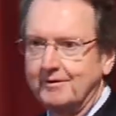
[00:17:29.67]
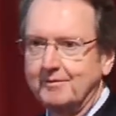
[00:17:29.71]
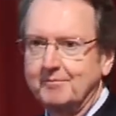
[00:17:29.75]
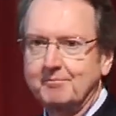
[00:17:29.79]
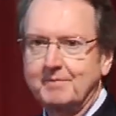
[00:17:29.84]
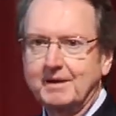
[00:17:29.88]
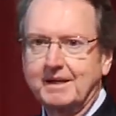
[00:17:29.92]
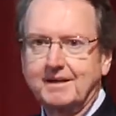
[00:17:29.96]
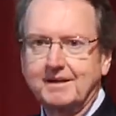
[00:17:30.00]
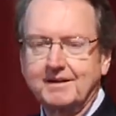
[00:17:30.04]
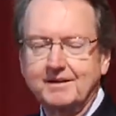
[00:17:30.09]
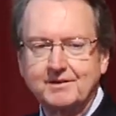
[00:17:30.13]

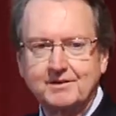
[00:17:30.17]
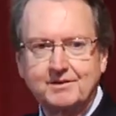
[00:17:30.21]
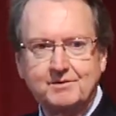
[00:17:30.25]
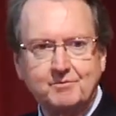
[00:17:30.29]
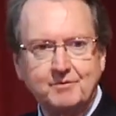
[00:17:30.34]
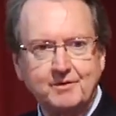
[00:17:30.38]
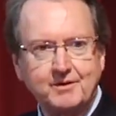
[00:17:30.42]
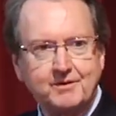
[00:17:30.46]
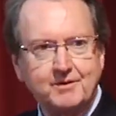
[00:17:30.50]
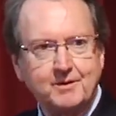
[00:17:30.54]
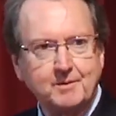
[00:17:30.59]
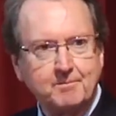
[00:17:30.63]
because
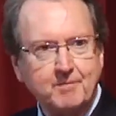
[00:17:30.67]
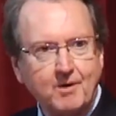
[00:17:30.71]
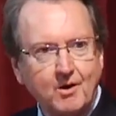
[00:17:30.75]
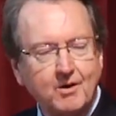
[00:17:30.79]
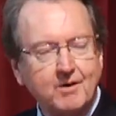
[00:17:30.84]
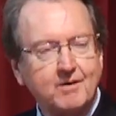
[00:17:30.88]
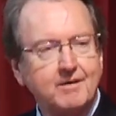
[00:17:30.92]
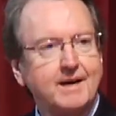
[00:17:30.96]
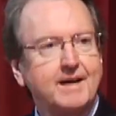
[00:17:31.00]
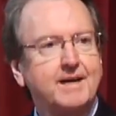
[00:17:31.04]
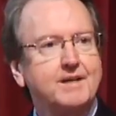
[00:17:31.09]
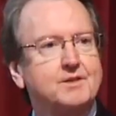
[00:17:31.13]
with the
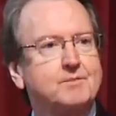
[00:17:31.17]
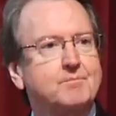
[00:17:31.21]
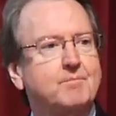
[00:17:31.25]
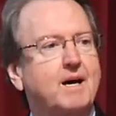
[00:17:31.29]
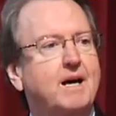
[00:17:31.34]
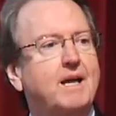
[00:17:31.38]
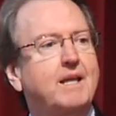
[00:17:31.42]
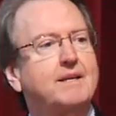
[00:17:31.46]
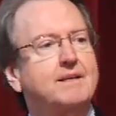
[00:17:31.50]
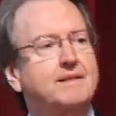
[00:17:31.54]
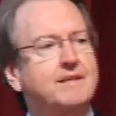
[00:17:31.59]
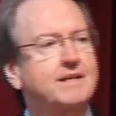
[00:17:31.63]
polarized
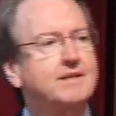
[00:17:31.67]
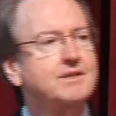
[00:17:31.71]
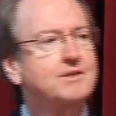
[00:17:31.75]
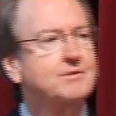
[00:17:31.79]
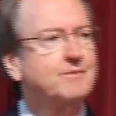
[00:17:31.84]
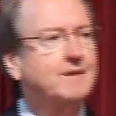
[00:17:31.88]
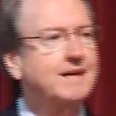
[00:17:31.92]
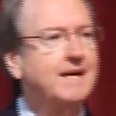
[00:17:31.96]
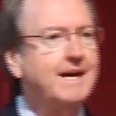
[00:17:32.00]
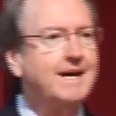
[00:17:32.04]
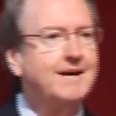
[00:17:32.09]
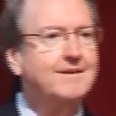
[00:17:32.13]
politics
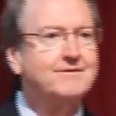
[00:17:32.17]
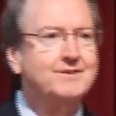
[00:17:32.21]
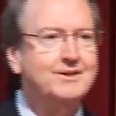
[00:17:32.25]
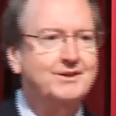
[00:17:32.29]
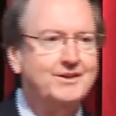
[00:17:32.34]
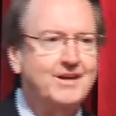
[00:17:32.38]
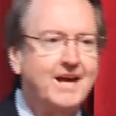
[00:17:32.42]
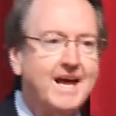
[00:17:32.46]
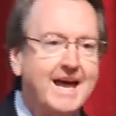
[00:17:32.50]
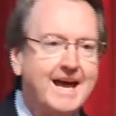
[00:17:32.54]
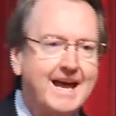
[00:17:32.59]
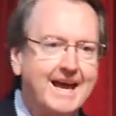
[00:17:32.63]
we have
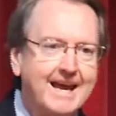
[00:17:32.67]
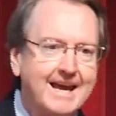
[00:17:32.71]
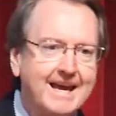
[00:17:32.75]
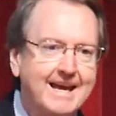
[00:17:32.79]
today,